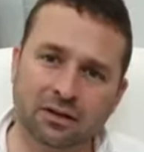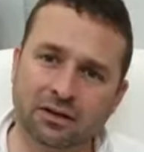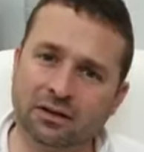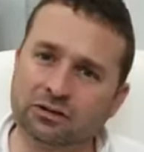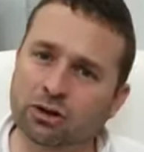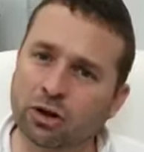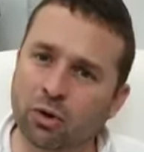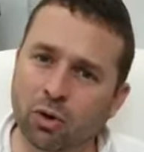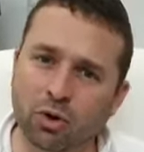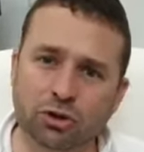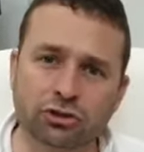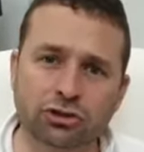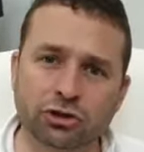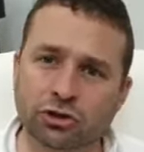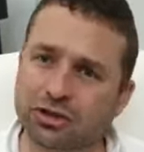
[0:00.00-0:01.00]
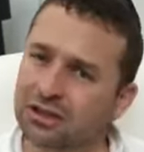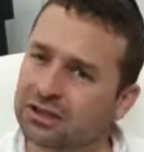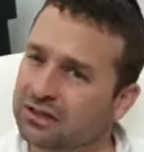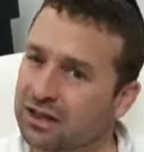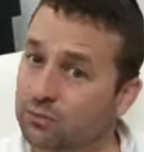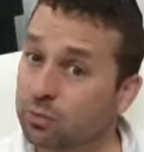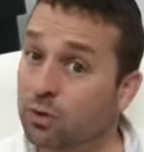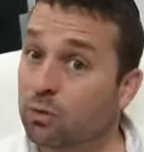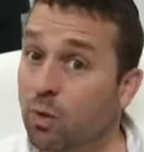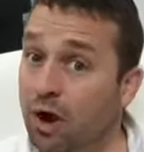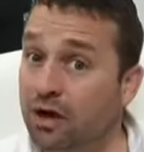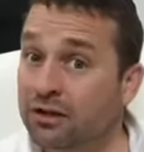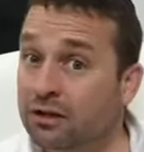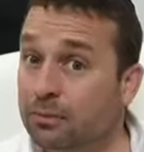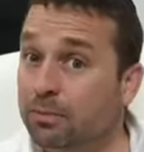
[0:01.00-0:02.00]
It's a long journey that we
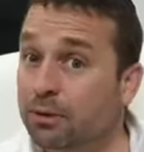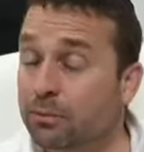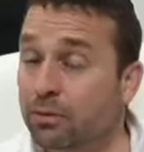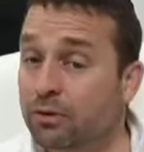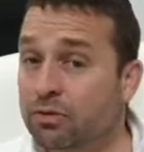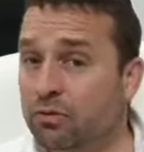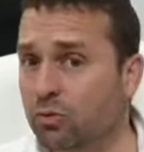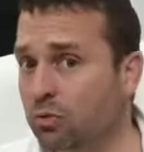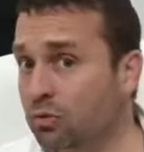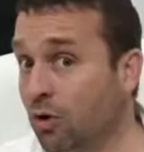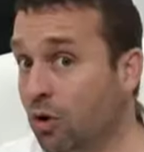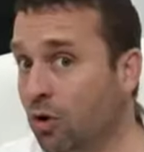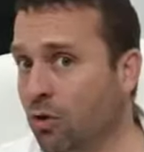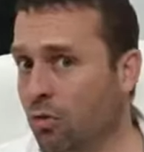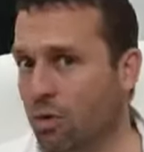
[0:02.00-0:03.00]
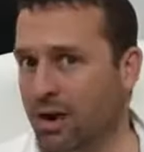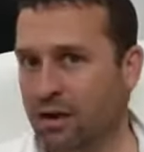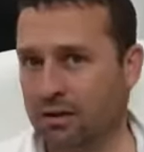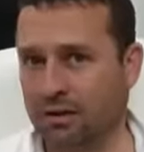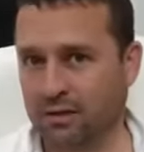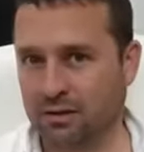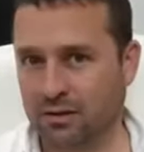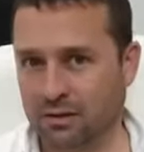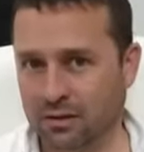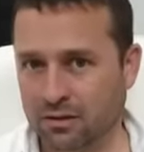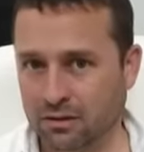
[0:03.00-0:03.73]
walk the people through the whole way.